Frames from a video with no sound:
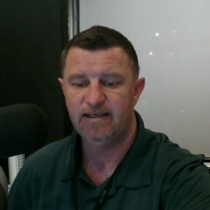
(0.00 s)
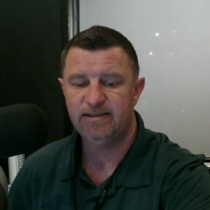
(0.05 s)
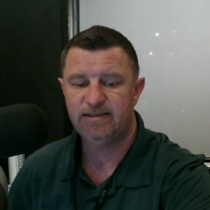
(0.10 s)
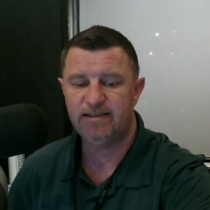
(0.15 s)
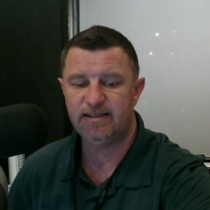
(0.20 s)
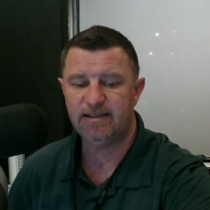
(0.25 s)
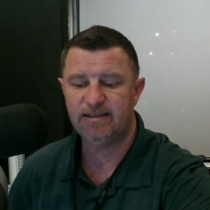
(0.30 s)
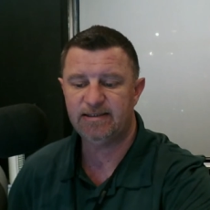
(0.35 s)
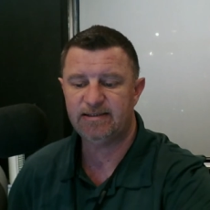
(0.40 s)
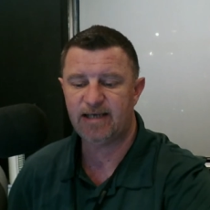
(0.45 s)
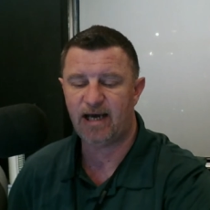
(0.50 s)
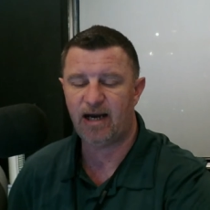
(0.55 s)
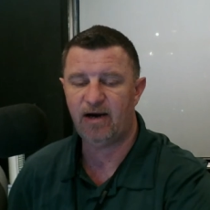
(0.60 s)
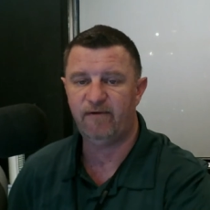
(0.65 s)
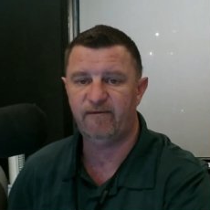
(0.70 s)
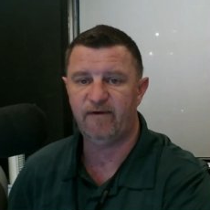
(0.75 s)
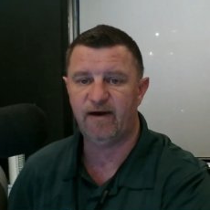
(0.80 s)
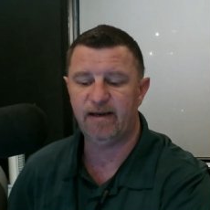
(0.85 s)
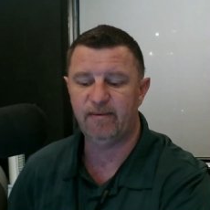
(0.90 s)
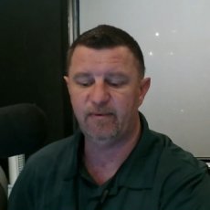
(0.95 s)
Tickets are
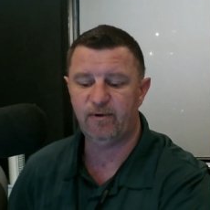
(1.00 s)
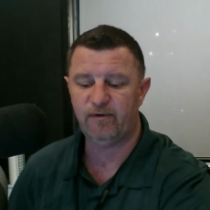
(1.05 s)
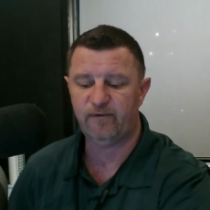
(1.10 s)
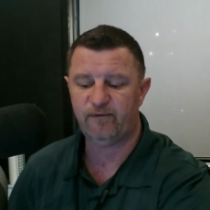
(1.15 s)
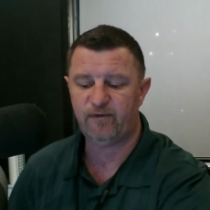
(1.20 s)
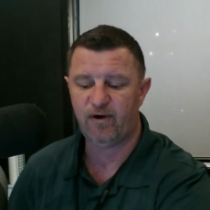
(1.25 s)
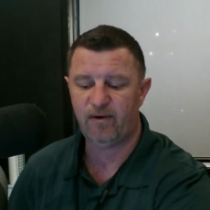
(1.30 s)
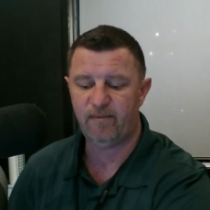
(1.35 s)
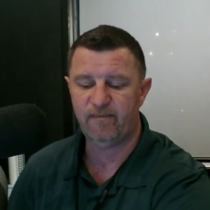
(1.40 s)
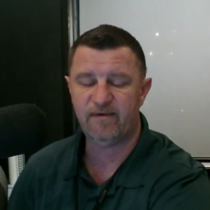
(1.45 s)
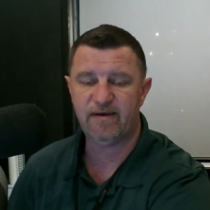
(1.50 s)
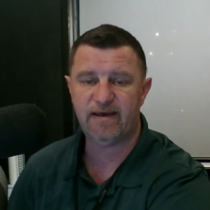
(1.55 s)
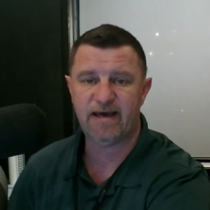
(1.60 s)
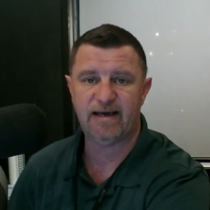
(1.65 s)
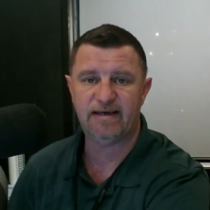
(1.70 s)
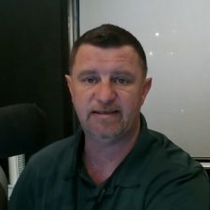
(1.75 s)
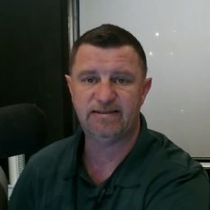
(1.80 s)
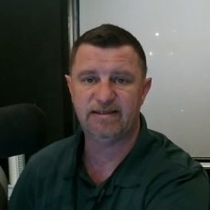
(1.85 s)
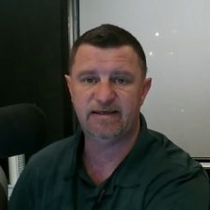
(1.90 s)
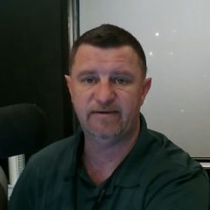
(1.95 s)
available from the
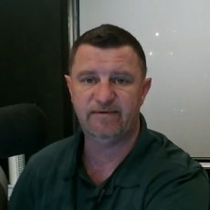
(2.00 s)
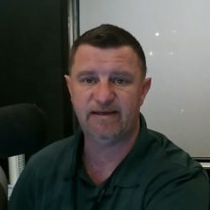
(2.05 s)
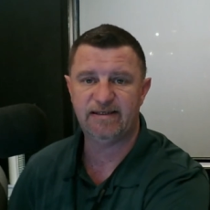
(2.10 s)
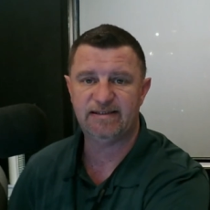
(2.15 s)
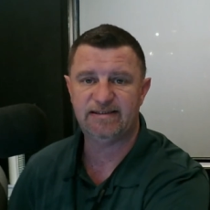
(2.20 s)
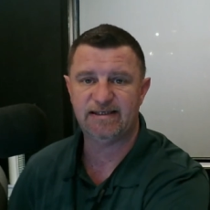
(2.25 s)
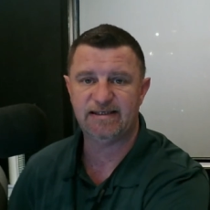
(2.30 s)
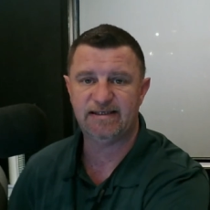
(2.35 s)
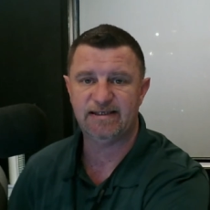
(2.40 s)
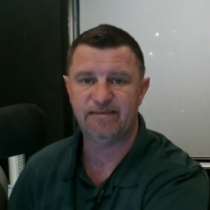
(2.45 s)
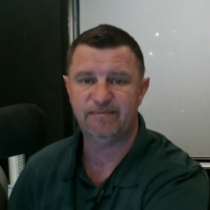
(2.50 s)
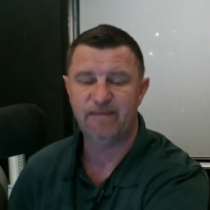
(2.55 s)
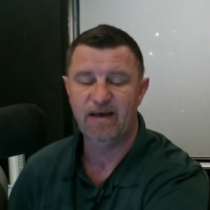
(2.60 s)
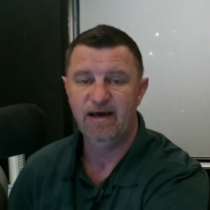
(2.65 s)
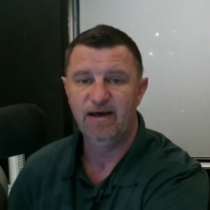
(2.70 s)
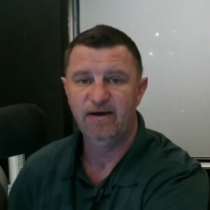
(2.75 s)
Carrington Event Centre.